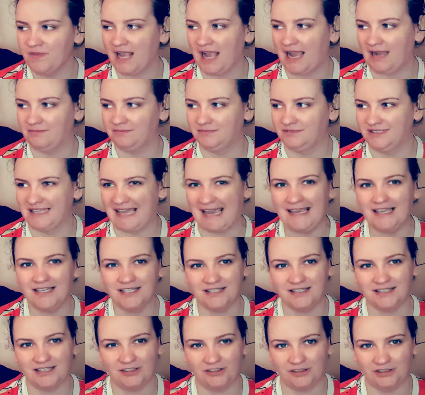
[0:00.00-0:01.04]
I'm
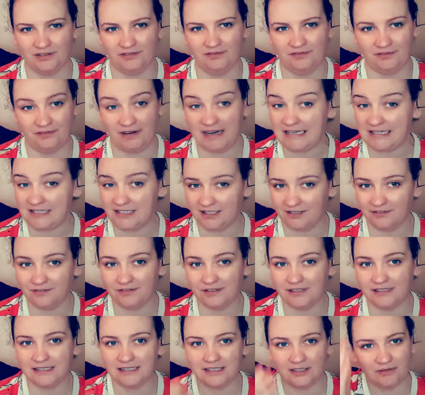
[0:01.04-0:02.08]
tasting the things
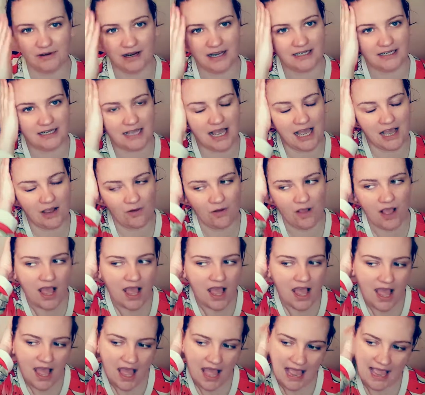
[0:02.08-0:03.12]
differently right now,
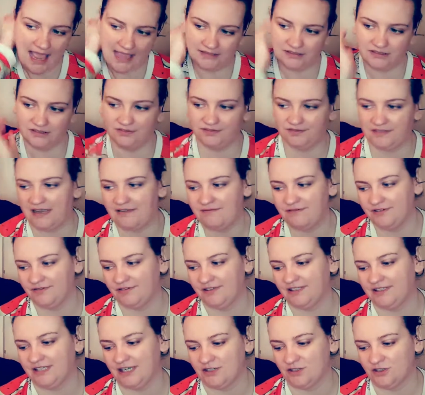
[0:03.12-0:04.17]
and
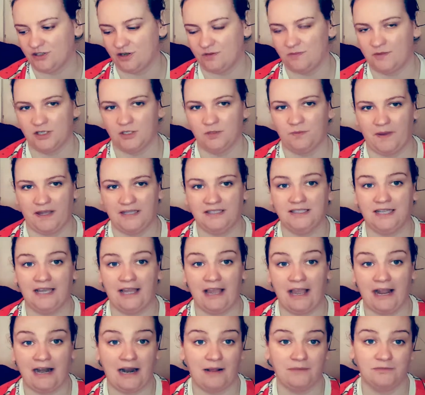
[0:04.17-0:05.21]
everything tastes so much better,
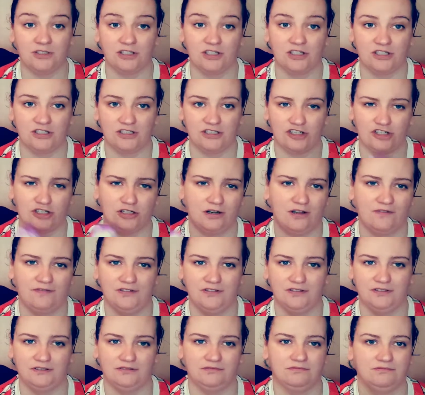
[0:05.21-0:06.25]
and I'm just
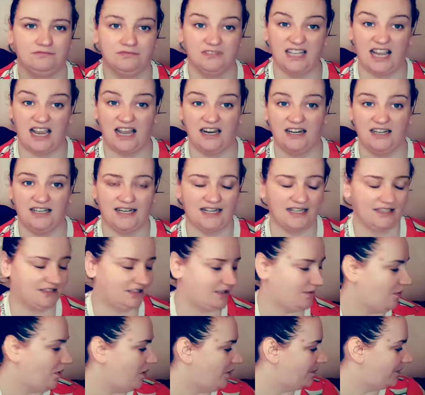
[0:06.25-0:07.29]
loving garlic at
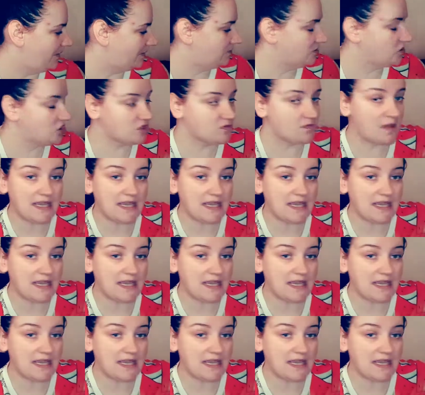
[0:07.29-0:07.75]
the moment, which